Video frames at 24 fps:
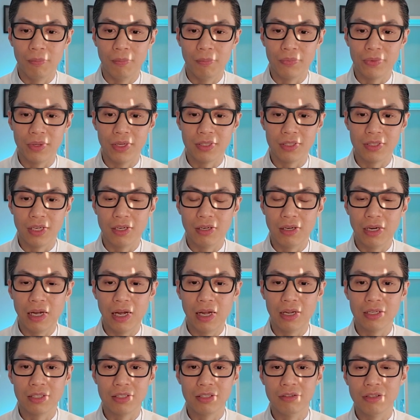they say,
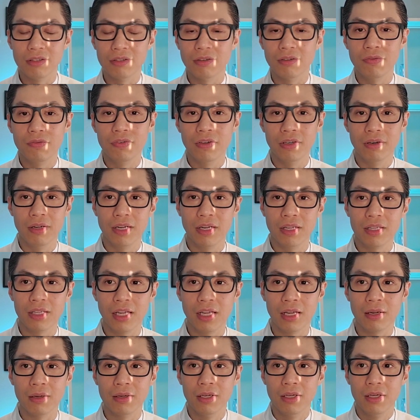I still don't feel
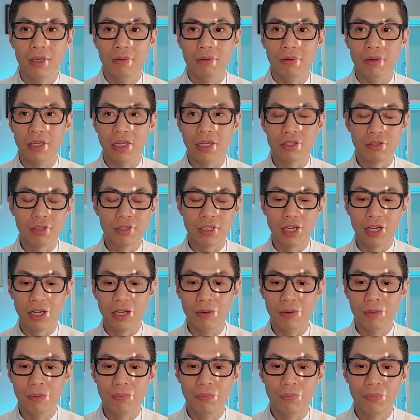anything. Well, that's okay.
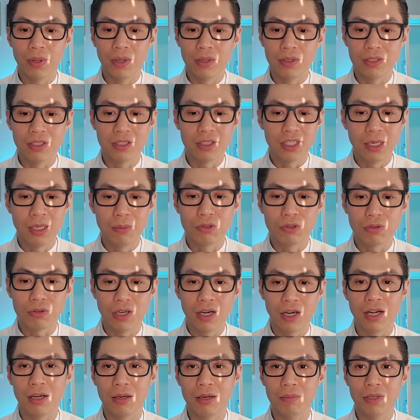Just keep
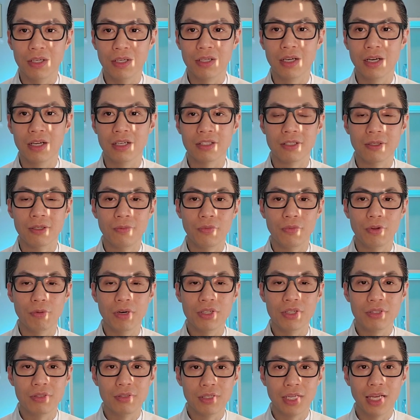trying, because
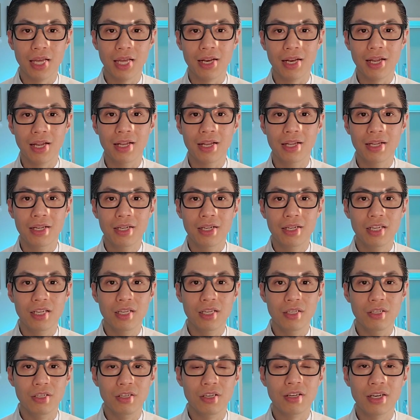once you get it,
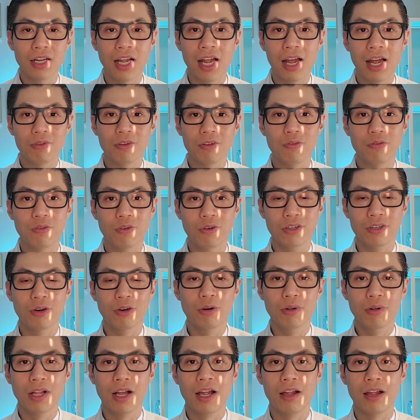you're going to have it for your
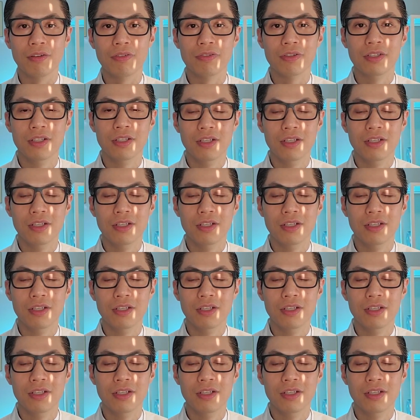whole life.